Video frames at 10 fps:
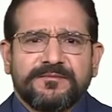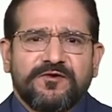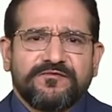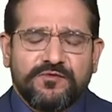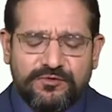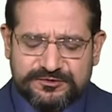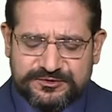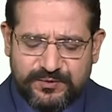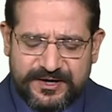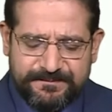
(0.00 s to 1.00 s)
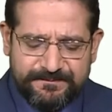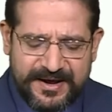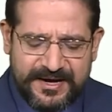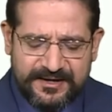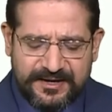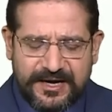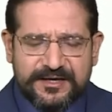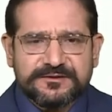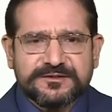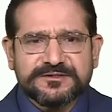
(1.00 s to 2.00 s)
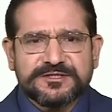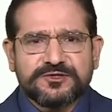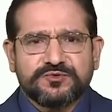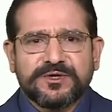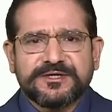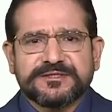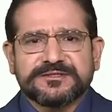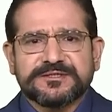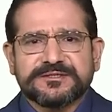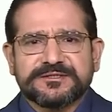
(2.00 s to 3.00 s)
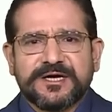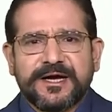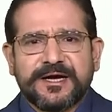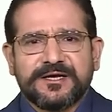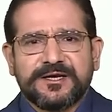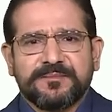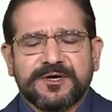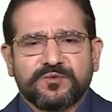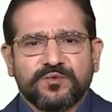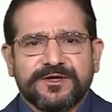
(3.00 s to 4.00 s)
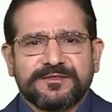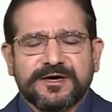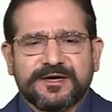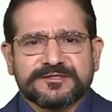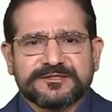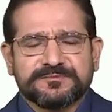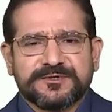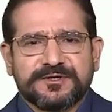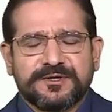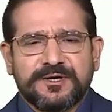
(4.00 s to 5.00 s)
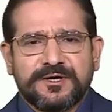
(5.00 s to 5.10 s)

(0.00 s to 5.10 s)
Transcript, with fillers: Of course, when bank enters into an istisna agreement with the customer,